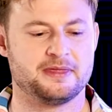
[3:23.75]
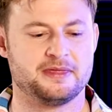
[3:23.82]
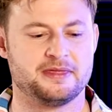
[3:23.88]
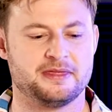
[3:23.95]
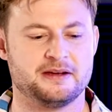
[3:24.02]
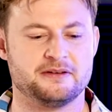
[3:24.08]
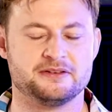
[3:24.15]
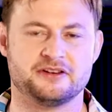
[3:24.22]

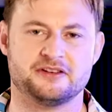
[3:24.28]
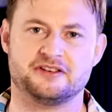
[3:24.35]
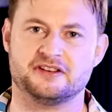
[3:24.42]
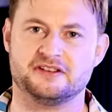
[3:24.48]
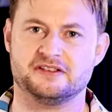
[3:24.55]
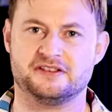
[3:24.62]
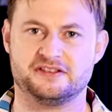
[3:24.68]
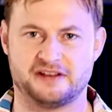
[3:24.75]
There is a
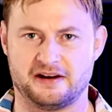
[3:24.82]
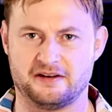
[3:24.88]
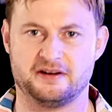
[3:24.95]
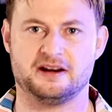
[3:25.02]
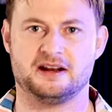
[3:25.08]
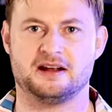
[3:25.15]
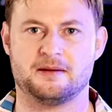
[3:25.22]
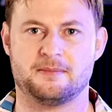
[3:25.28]

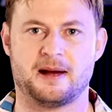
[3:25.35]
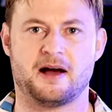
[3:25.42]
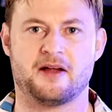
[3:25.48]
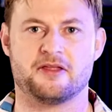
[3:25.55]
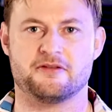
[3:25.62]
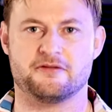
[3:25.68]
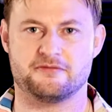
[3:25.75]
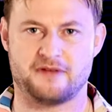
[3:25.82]
sincerity
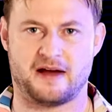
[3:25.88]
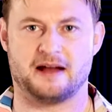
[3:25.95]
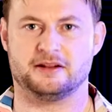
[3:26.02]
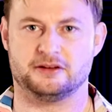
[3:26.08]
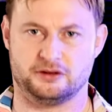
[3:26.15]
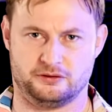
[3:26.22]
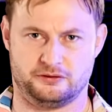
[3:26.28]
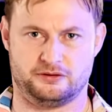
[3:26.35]
about the
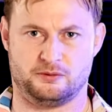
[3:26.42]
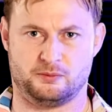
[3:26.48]
values